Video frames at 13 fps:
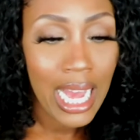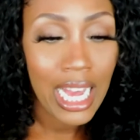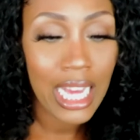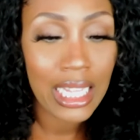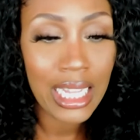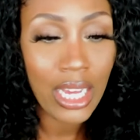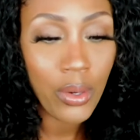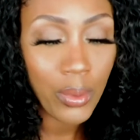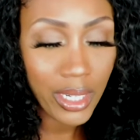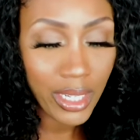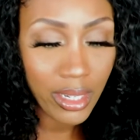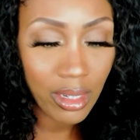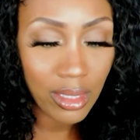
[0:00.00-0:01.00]
glow in
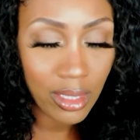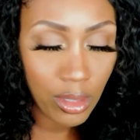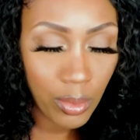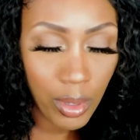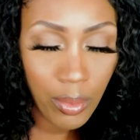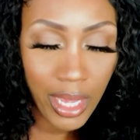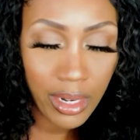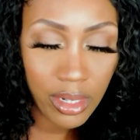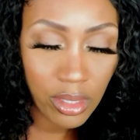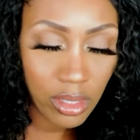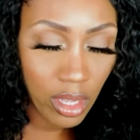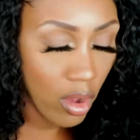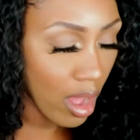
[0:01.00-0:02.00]
here a little bit better.
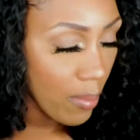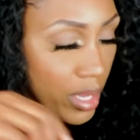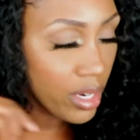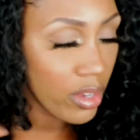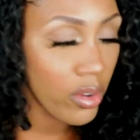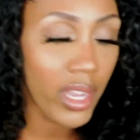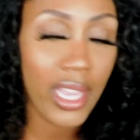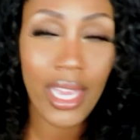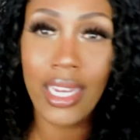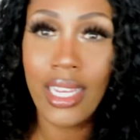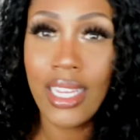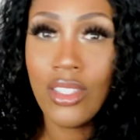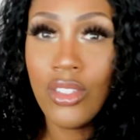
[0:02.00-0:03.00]
So I'm gonna go ahead
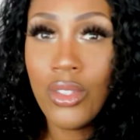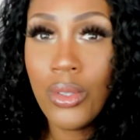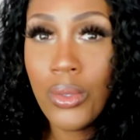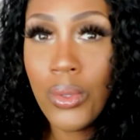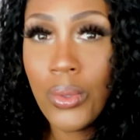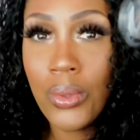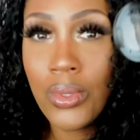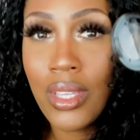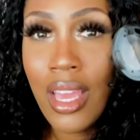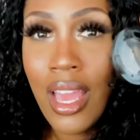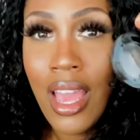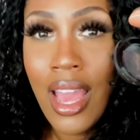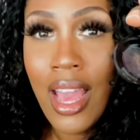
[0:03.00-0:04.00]
and use
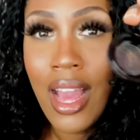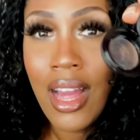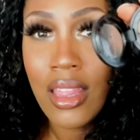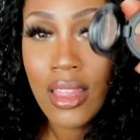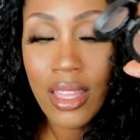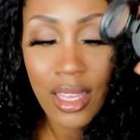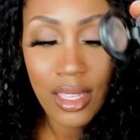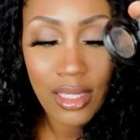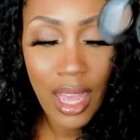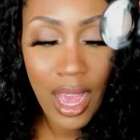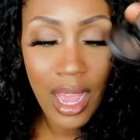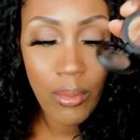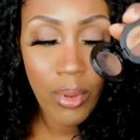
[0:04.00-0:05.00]
this
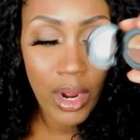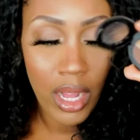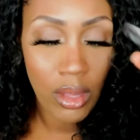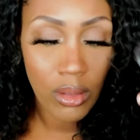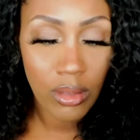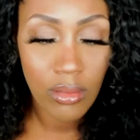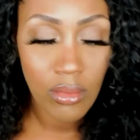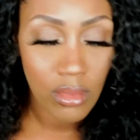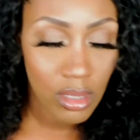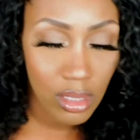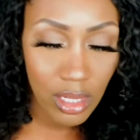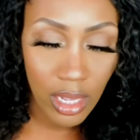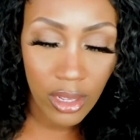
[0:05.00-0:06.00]
eyebrow
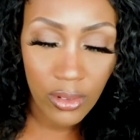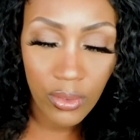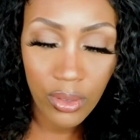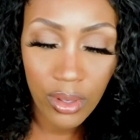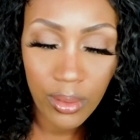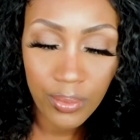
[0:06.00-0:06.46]
stuff